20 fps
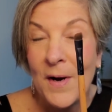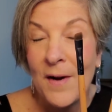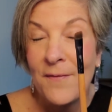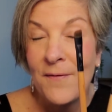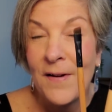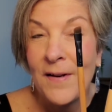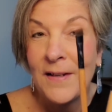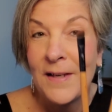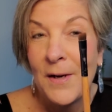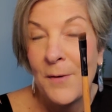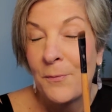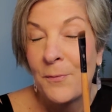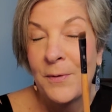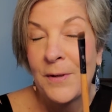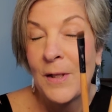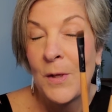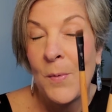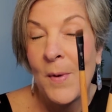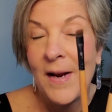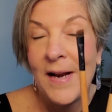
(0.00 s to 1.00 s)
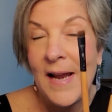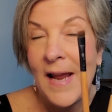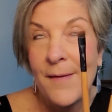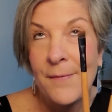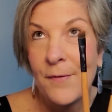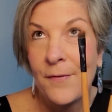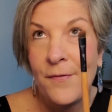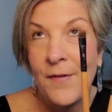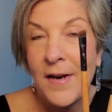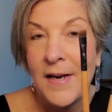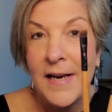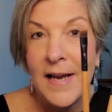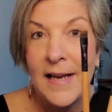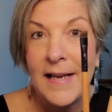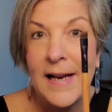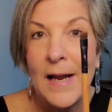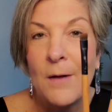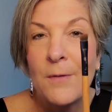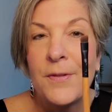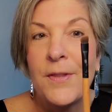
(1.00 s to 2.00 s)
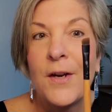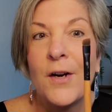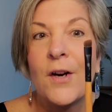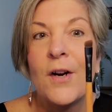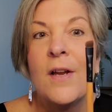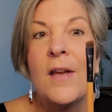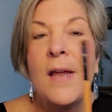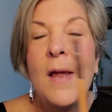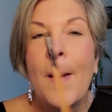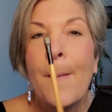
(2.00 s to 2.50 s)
if I really want to have a fun night out there.